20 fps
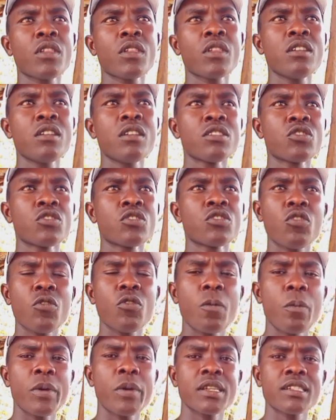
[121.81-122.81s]
So
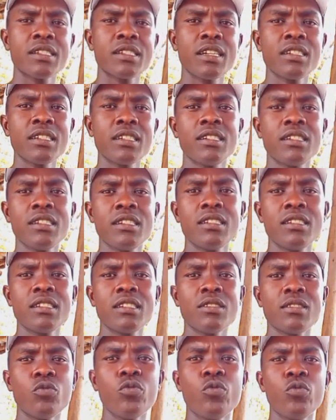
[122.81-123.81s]
mastitis,
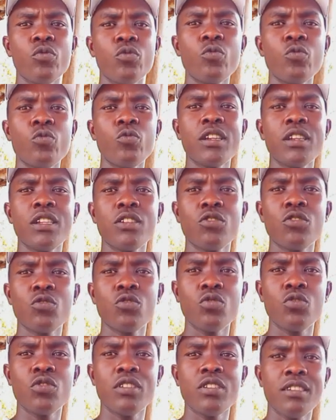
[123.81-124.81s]
we need to
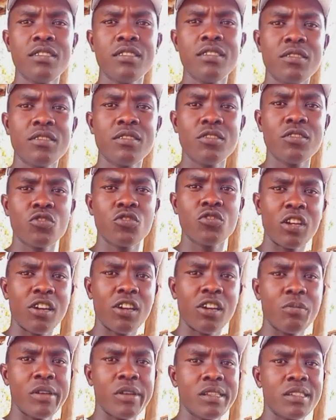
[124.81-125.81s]
try our
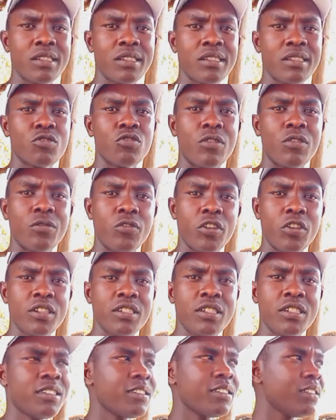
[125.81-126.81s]
best to avoid
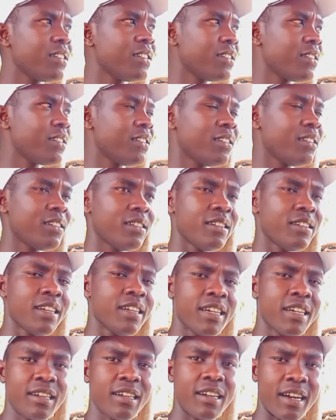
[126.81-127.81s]
it in the
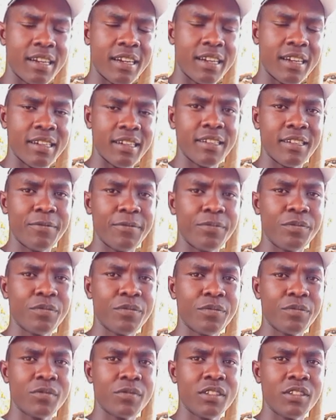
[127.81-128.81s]
dairy herd.
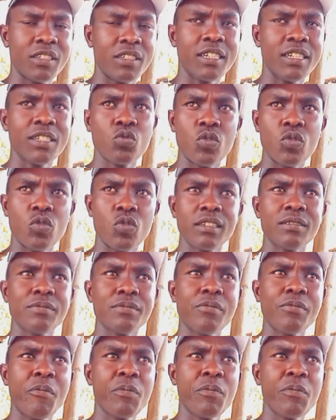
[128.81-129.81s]
That is one.
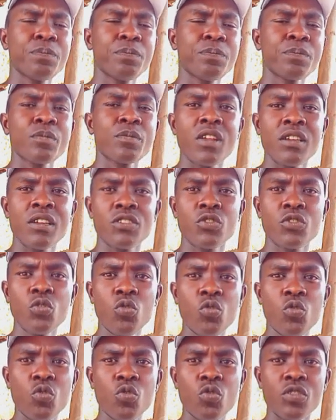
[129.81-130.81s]

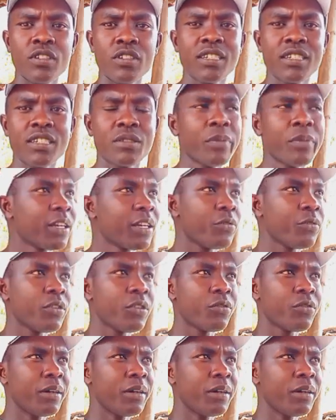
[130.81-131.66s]
Two, there's milk fever.